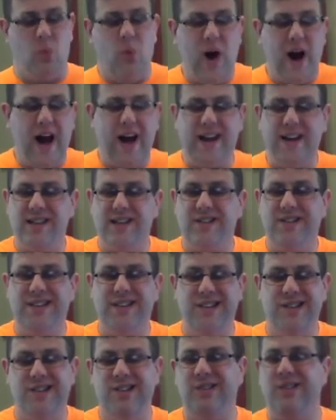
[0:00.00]
why he's going
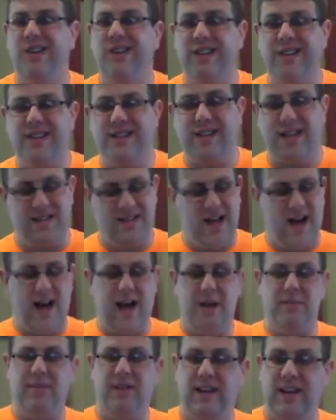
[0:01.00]
to do all these things.
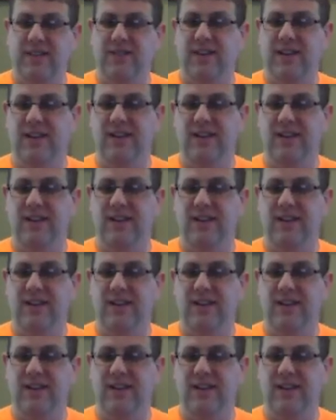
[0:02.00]
I'm leaving.